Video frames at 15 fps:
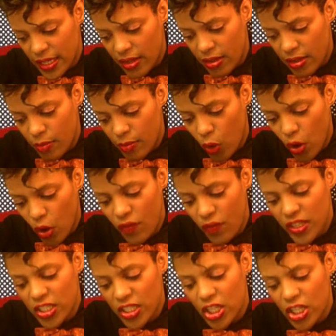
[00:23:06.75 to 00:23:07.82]
Barocco
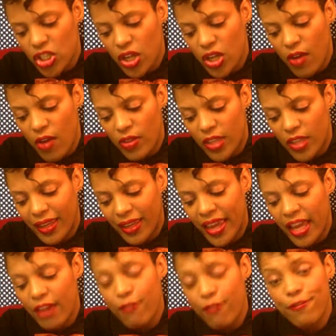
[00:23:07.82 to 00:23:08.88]
Vintage, the
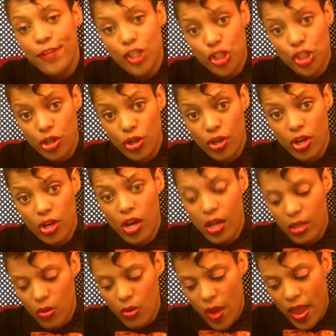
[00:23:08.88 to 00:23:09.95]
Kingfisher
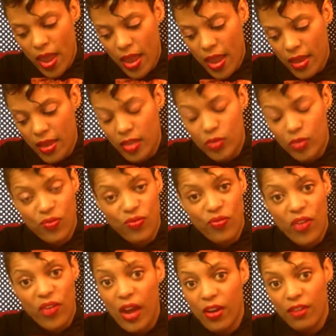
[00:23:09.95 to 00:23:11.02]
colorway.
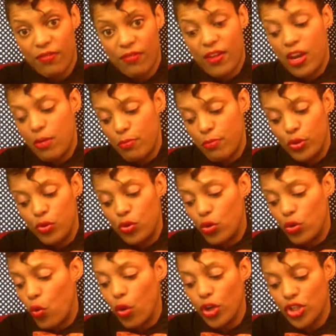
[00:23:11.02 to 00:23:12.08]
Very, very blue,
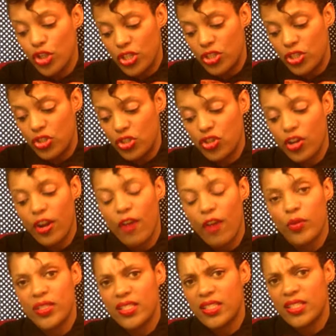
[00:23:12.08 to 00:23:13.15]
gorgeous. You start off
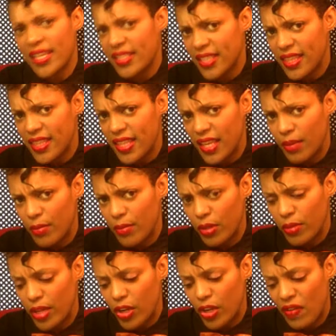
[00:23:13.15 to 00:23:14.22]
with 6, I think,
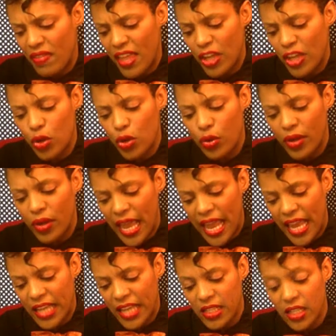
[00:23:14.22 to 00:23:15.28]
millimeter, and then you go to
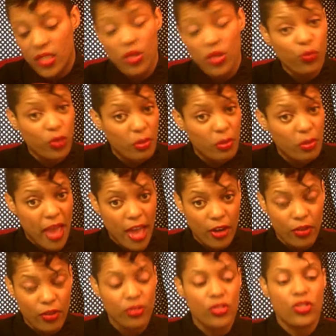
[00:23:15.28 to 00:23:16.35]
8. It's a free
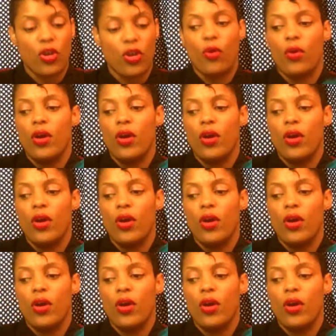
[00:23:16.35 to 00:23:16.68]
pattern, so